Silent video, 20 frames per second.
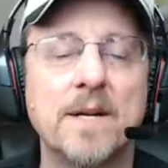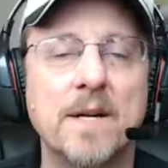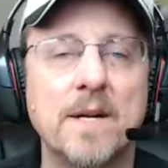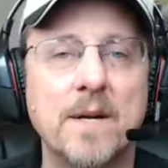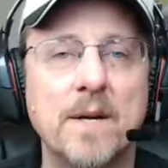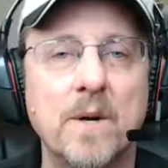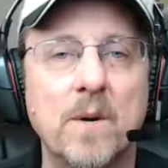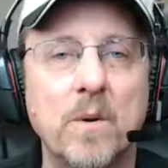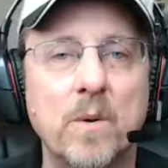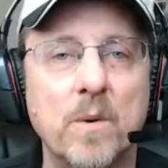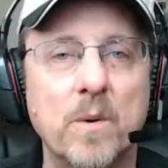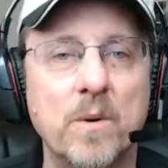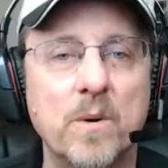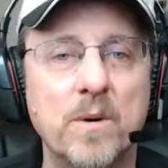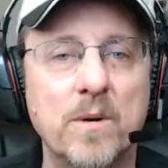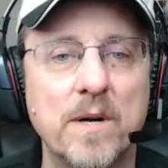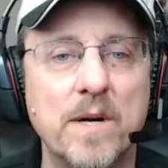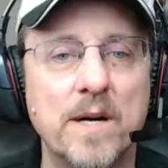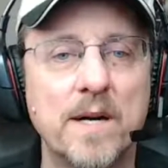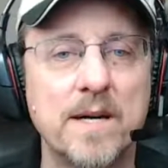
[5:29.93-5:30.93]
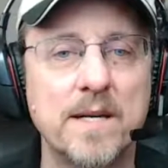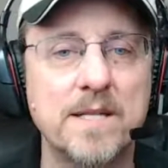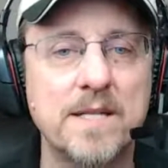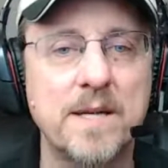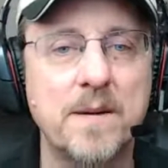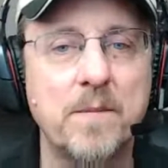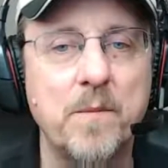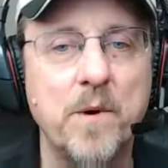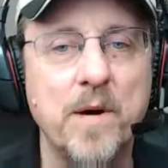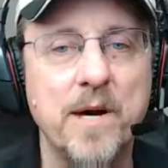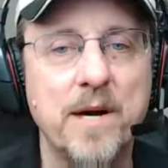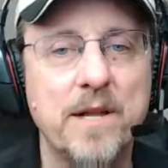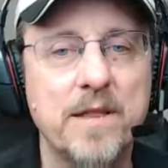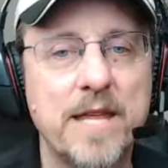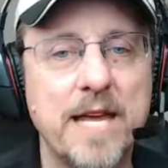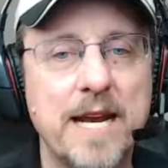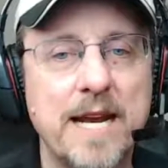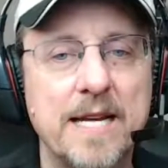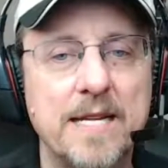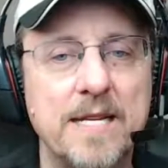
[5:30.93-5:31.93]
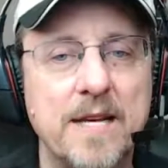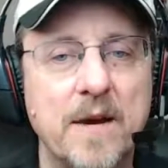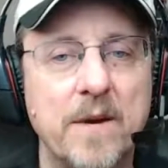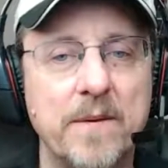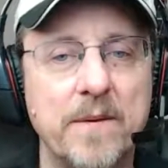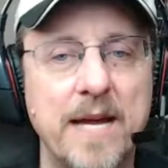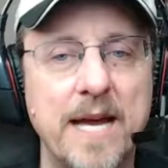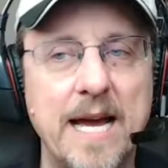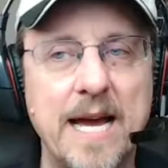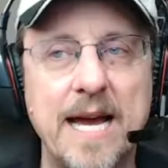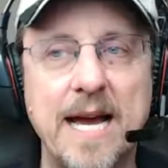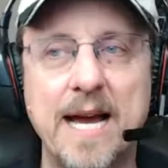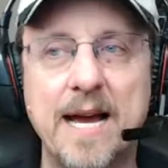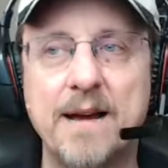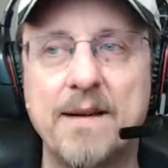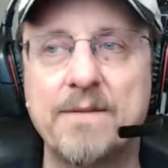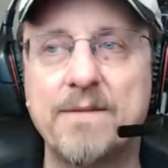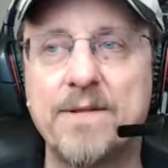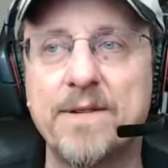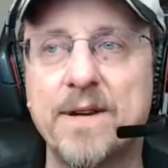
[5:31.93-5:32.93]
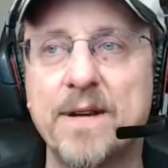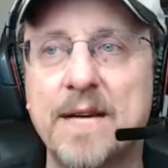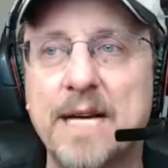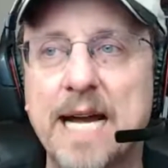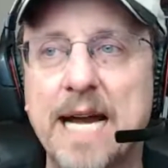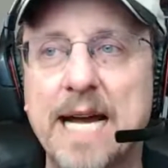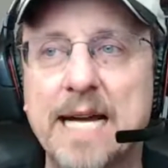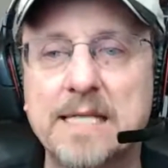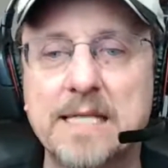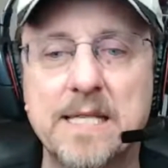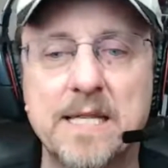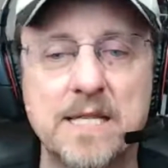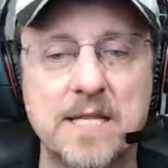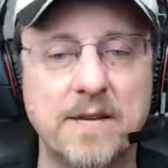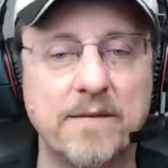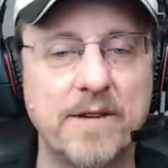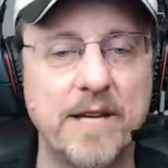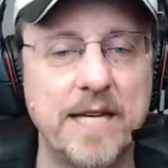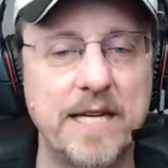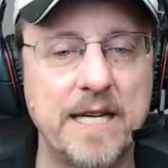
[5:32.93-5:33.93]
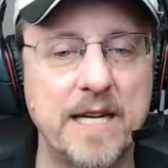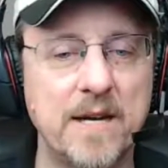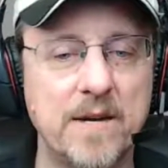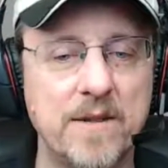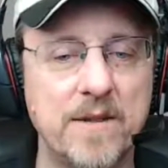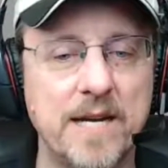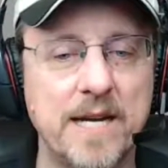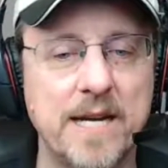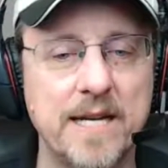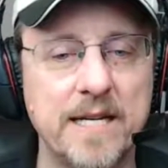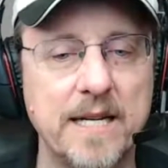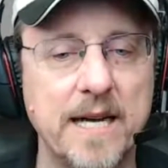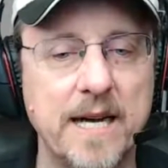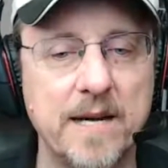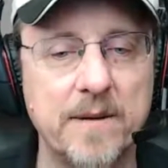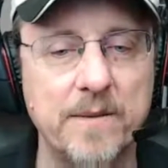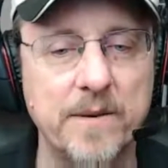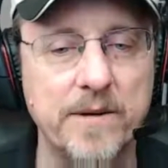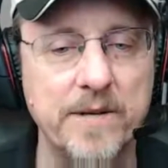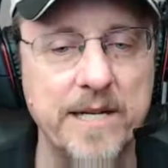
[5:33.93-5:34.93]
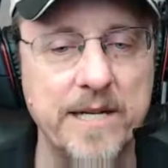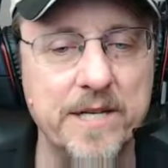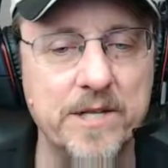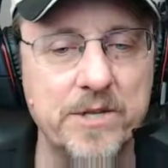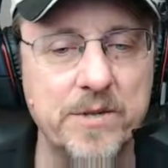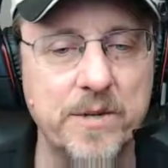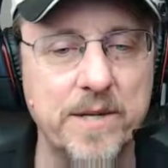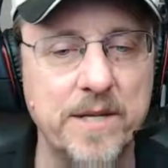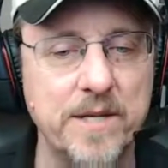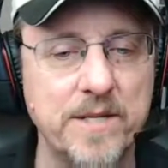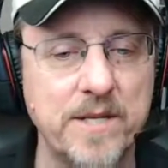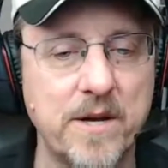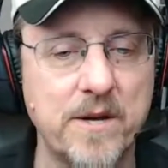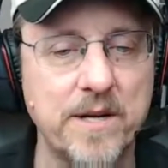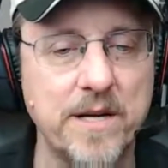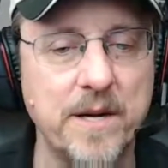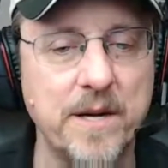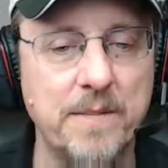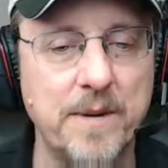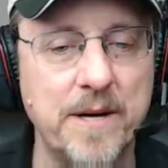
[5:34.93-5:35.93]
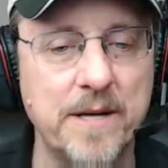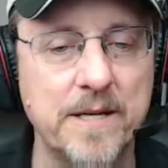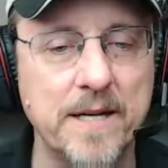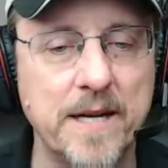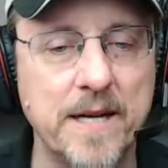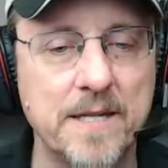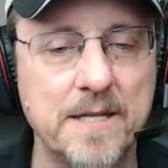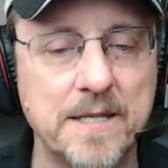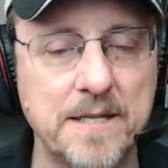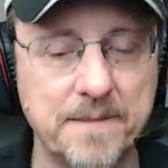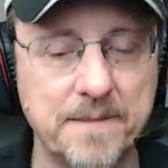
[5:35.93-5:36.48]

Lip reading: or somewhere that I don't have access to video, then I really enjoy those audio podcasts.